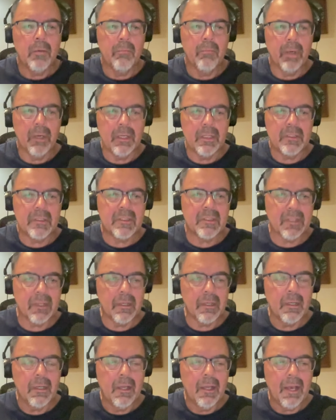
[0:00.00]
But
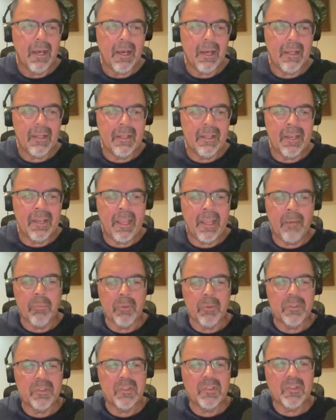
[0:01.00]
uh,
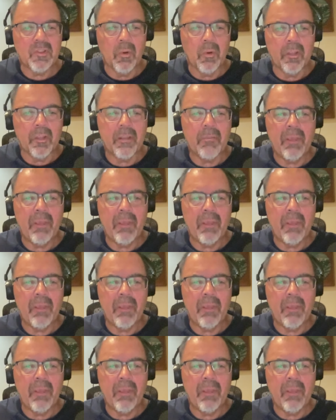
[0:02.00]
Nabers is going